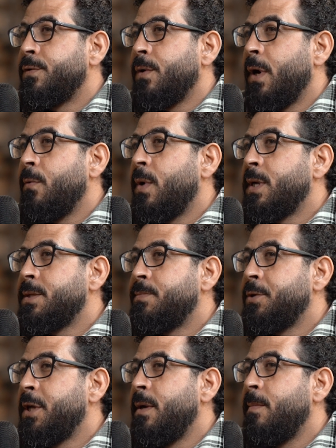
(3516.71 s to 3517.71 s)
So I was
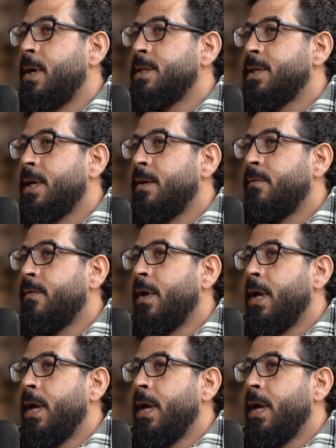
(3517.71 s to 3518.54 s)
putting myself